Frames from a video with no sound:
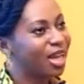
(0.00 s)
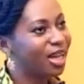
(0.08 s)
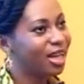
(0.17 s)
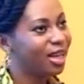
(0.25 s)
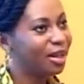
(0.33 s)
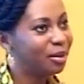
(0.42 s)

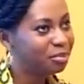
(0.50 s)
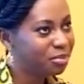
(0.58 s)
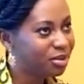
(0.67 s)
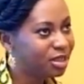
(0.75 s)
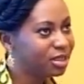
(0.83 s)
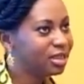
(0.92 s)

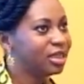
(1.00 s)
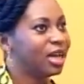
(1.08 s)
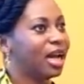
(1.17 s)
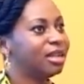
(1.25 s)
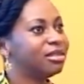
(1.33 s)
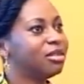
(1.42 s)
um,
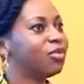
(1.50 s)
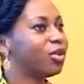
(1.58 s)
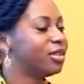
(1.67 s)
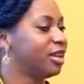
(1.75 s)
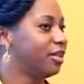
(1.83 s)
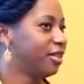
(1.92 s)
as a
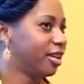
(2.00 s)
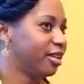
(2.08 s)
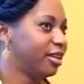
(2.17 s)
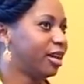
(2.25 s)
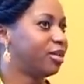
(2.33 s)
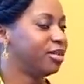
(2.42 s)

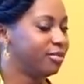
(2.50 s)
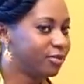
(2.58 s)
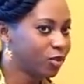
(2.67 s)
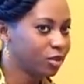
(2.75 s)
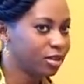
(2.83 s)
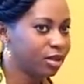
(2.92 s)
Voltairean, I was in
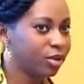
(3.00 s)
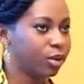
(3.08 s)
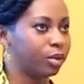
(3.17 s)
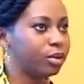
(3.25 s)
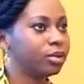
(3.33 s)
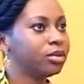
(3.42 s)
Volta
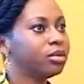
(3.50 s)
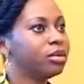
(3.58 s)
Hall.